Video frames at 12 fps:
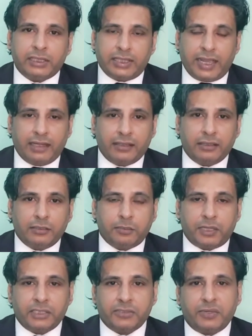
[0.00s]
Then
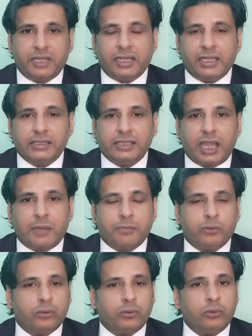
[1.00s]
punishment is
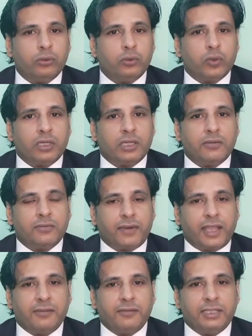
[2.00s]
up to
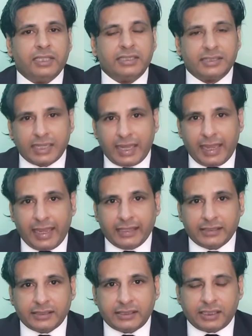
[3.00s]
25 years
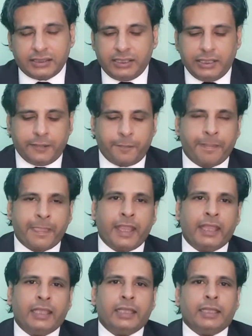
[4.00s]
as tazir.
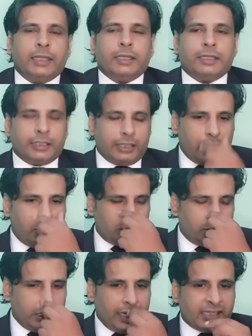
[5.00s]
Now
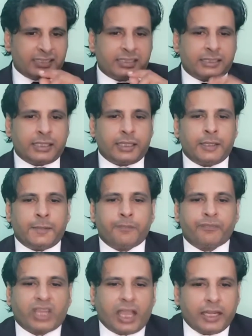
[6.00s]
the next
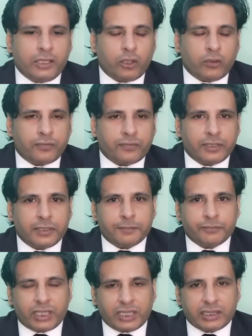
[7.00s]
kind of
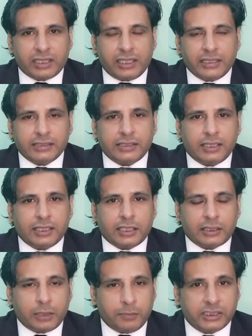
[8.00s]
qatl is
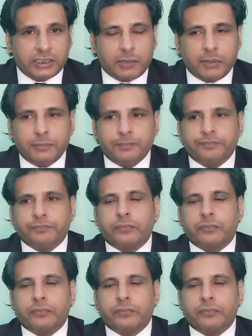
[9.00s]
Kathal Bisaba.